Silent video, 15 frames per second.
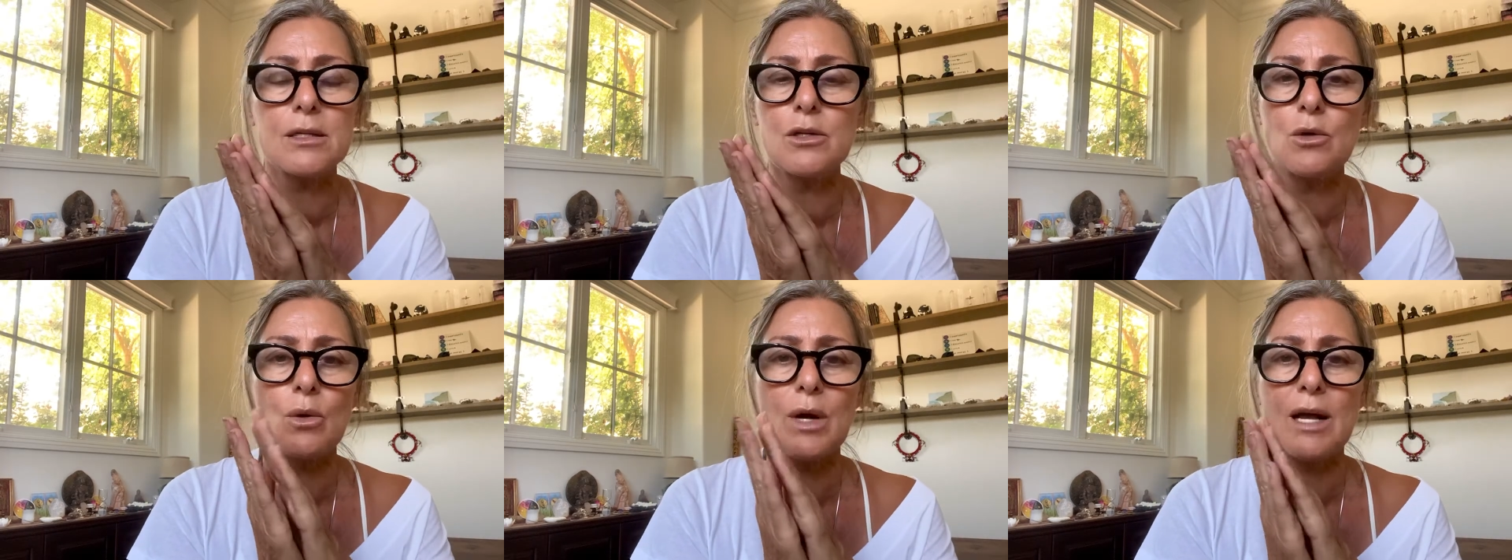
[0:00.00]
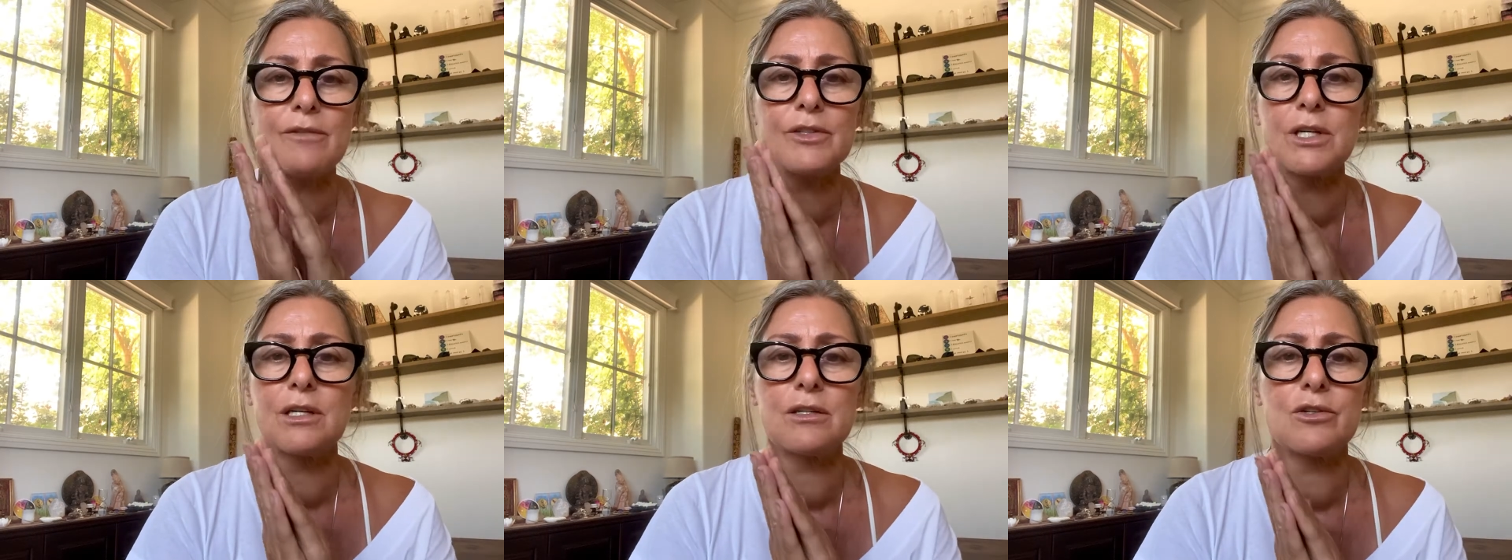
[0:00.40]
You don't have
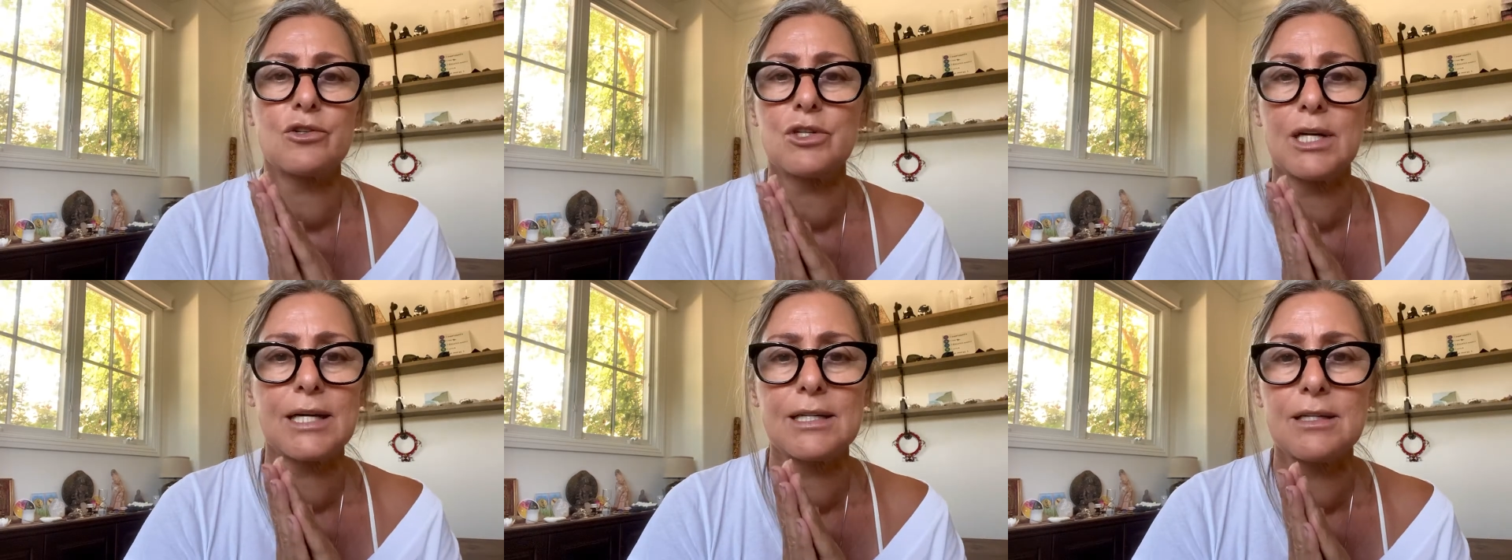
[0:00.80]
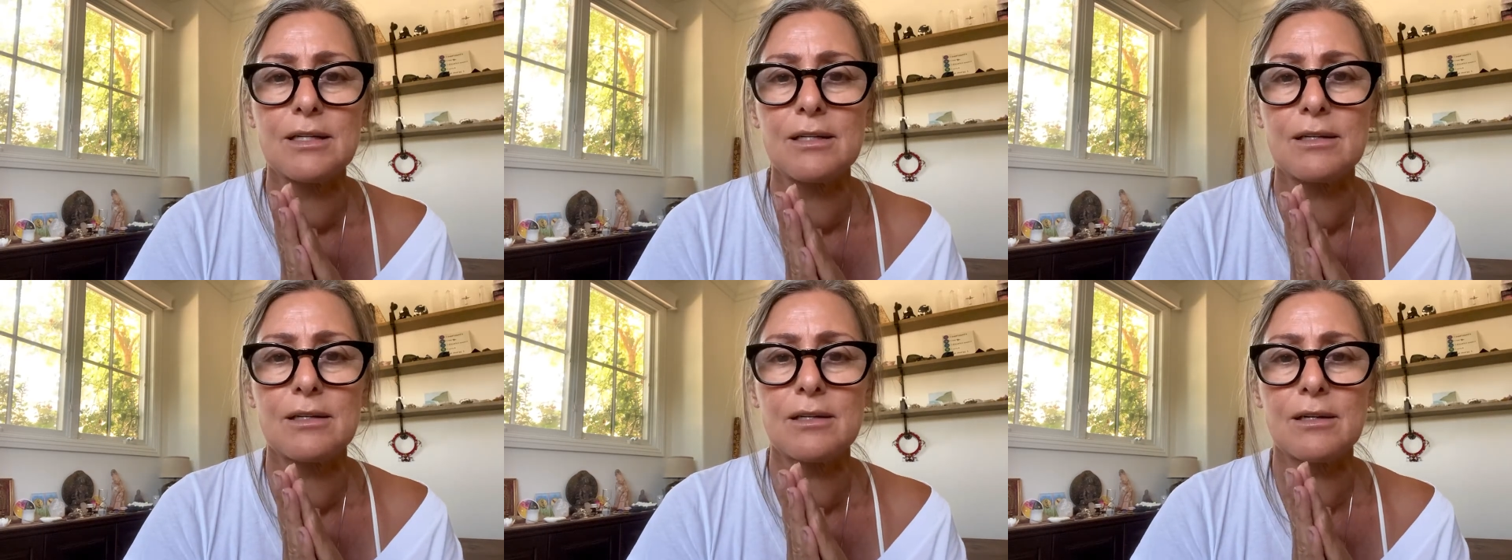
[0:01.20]
to understand
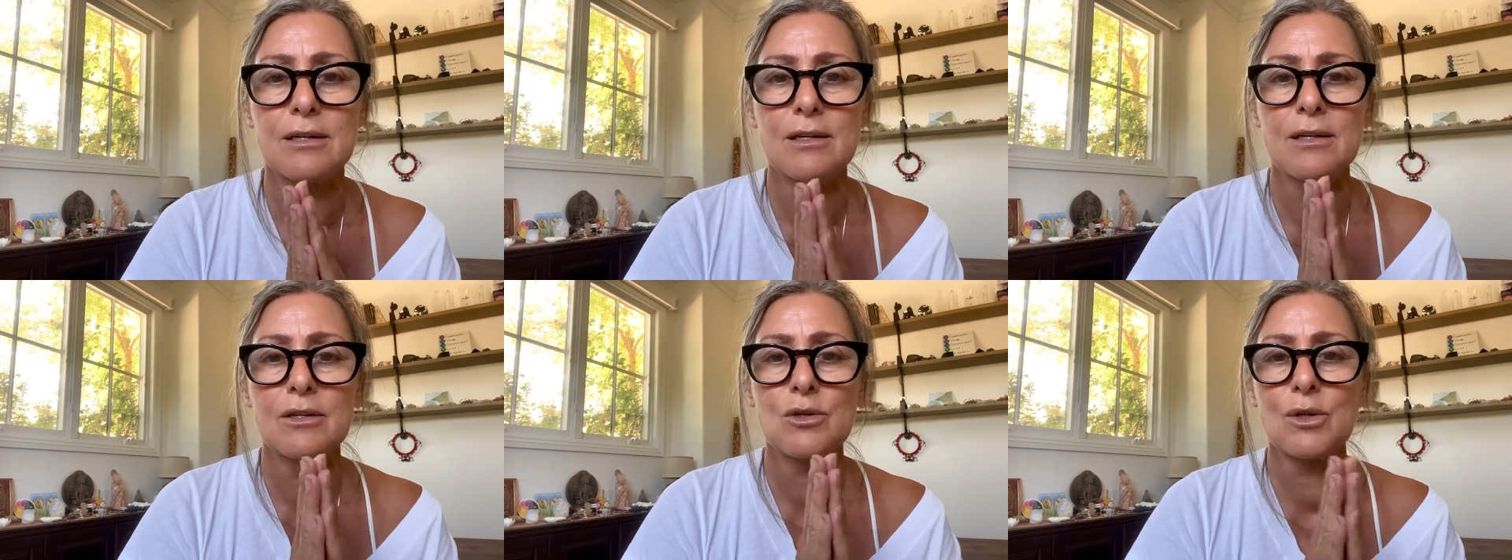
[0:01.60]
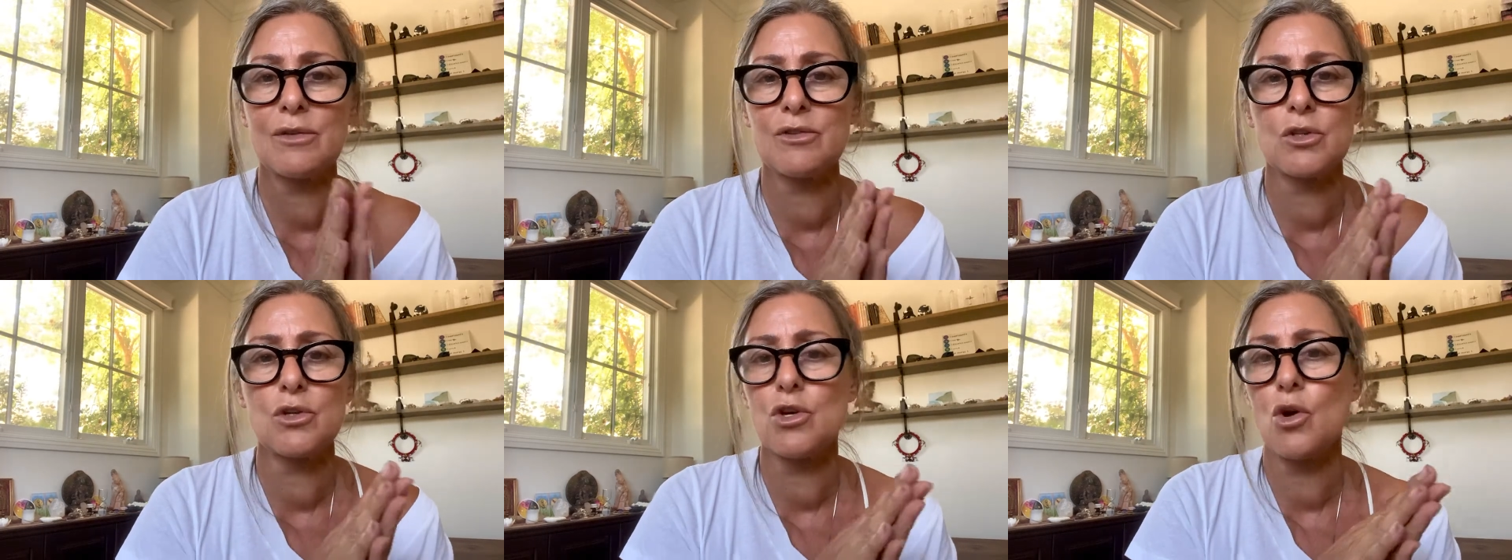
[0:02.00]
it. You don't
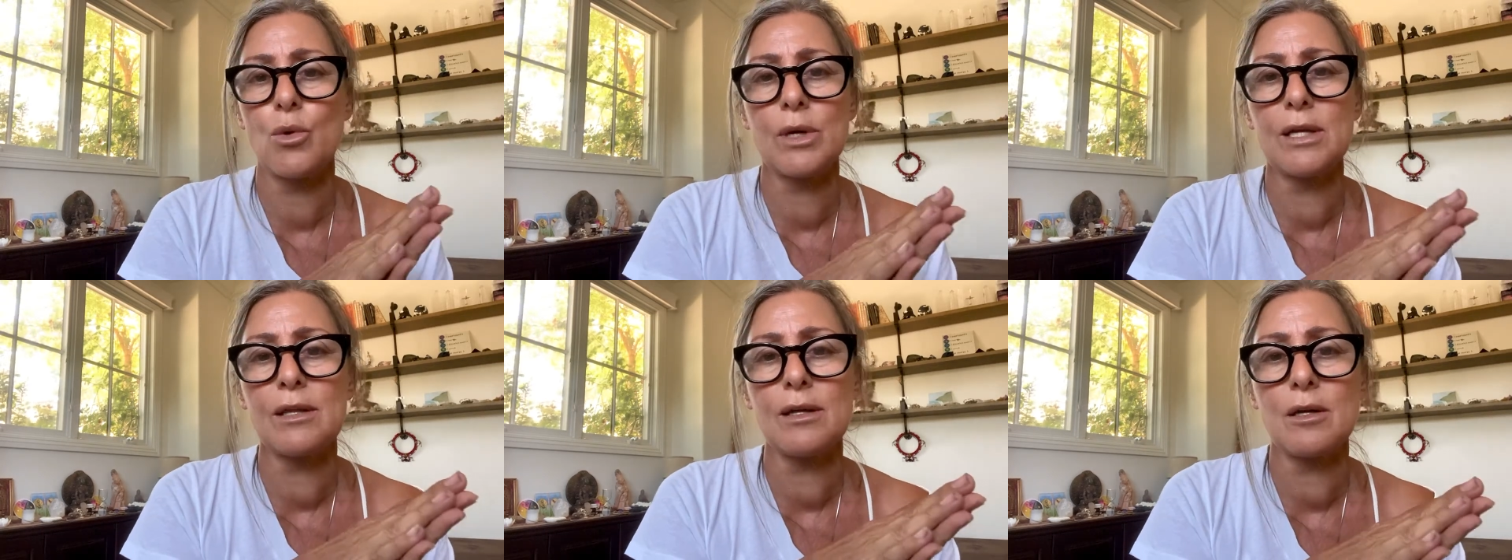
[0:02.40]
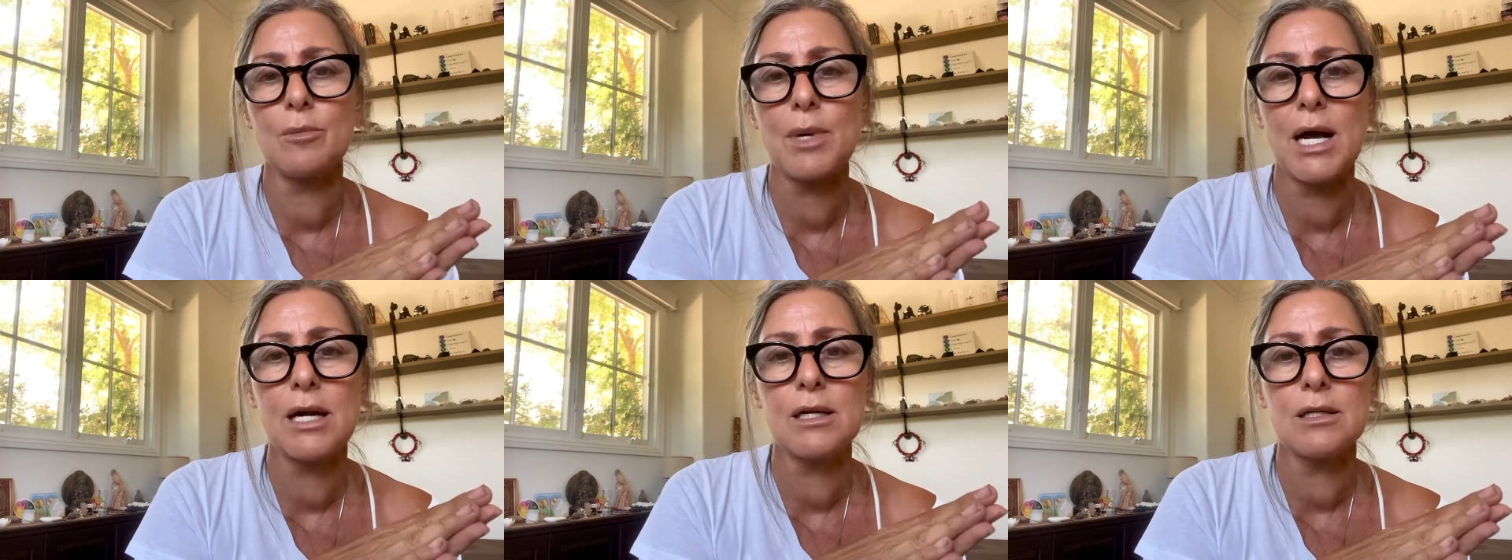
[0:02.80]
have to know anything
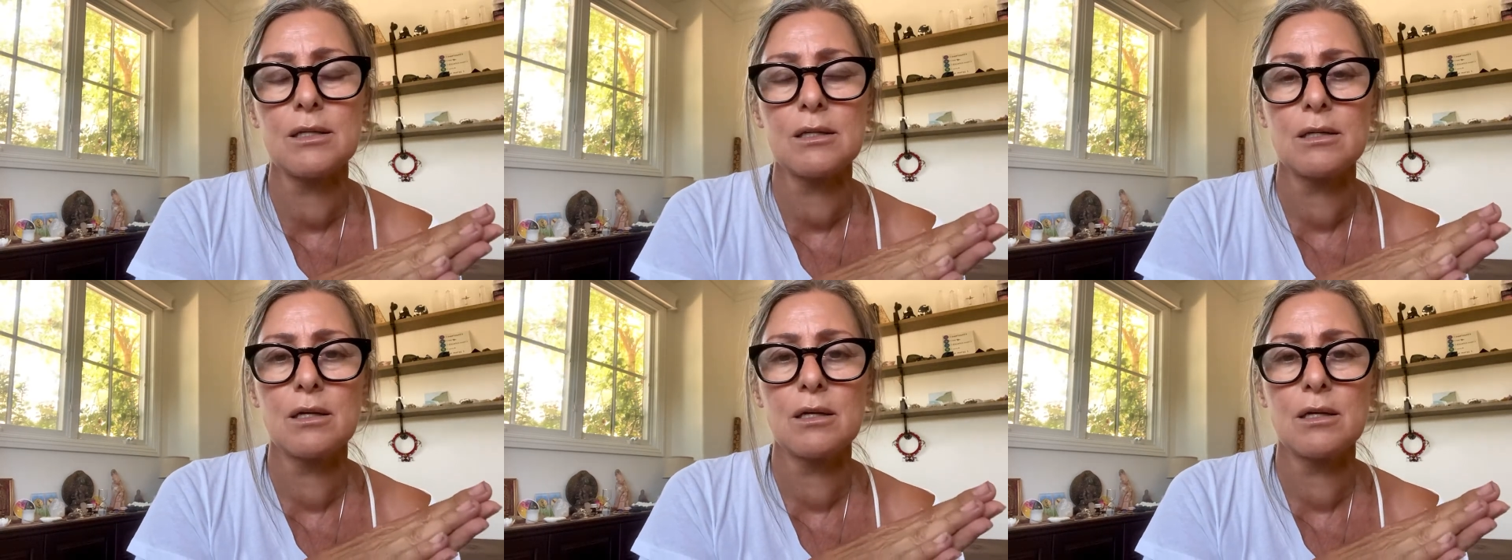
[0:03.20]
about it.